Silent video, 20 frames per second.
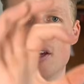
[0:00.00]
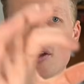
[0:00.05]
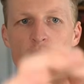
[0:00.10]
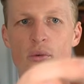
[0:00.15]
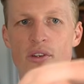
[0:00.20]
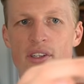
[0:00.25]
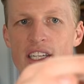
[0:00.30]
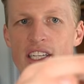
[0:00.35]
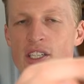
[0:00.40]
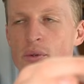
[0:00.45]

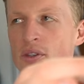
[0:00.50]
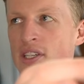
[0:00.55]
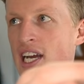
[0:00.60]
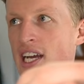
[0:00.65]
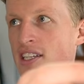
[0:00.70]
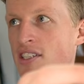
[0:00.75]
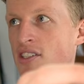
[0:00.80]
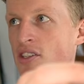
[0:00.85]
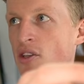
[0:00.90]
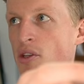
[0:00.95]
would need to
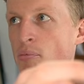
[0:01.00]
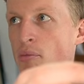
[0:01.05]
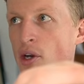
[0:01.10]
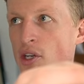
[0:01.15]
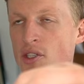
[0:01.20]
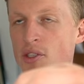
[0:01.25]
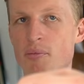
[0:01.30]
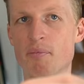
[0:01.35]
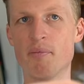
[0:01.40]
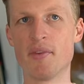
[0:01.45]
attach to the
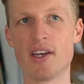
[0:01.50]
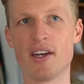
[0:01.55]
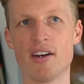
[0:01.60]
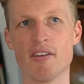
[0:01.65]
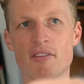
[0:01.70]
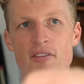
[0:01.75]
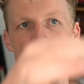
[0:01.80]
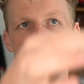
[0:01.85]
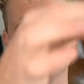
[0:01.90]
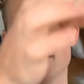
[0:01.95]
bottom
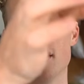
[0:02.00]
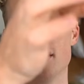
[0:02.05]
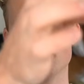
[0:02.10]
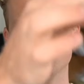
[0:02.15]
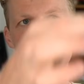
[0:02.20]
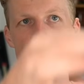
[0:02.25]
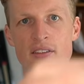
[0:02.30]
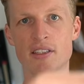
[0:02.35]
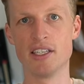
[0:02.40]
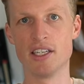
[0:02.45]
of the
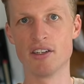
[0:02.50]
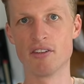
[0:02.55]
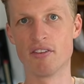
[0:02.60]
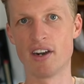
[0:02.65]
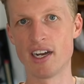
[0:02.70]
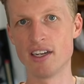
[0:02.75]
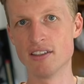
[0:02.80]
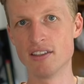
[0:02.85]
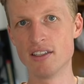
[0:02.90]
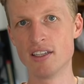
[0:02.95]
linear
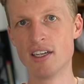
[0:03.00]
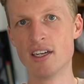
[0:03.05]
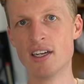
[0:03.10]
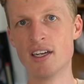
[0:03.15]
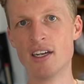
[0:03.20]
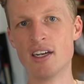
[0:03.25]
rail.